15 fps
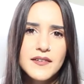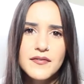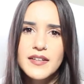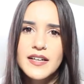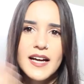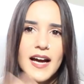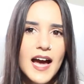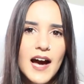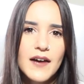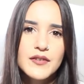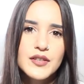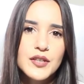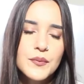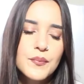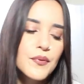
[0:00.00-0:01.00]
if like I have
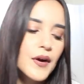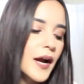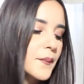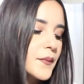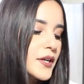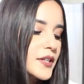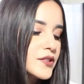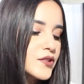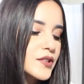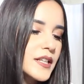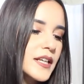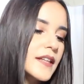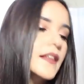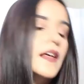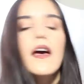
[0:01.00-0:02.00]
a good primer
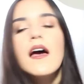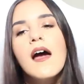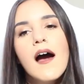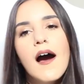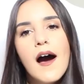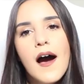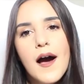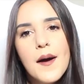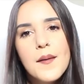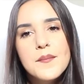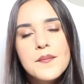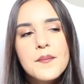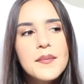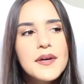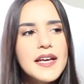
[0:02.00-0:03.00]
underneath.
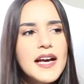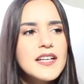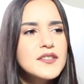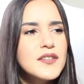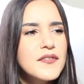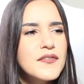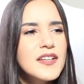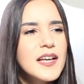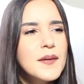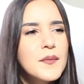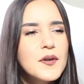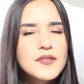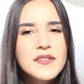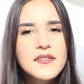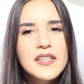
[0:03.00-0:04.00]
Um, but yeah, so I feel like
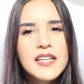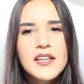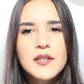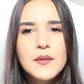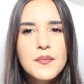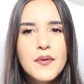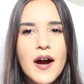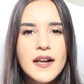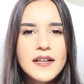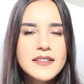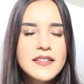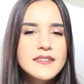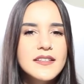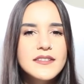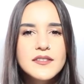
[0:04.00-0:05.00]
most of the other
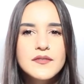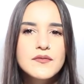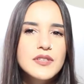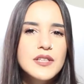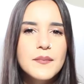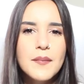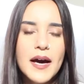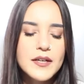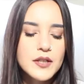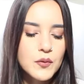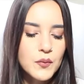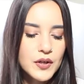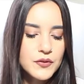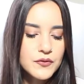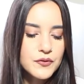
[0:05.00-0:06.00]
products, it doesn't really matter
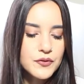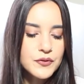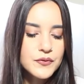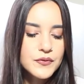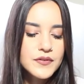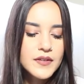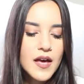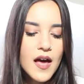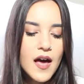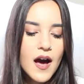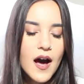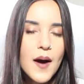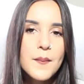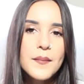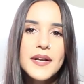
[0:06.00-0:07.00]
what you use.
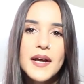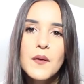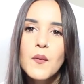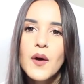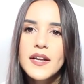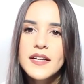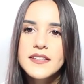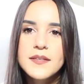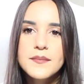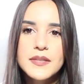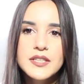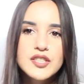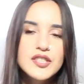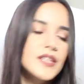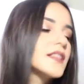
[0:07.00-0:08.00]
Um, but I wanted to
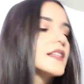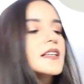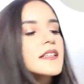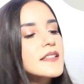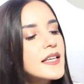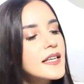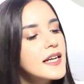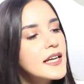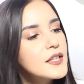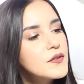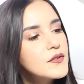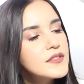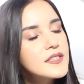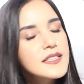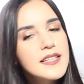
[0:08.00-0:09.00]
mention this, and I
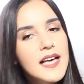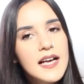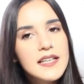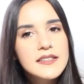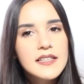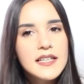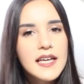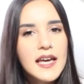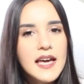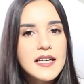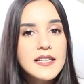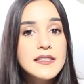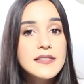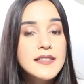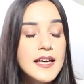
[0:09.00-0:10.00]
use this as like
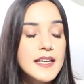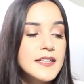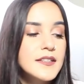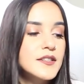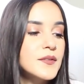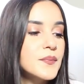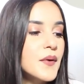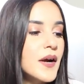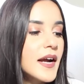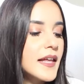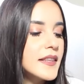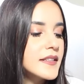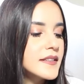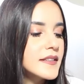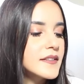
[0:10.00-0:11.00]
a setting spray,
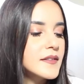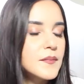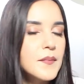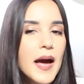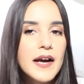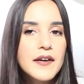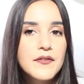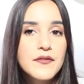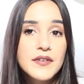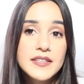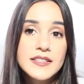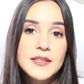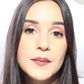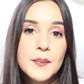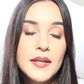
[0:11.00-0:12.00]
and this is MAC
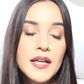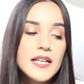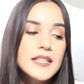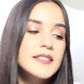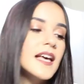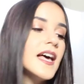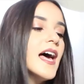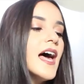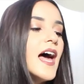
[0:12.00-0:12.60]
Fix Plus.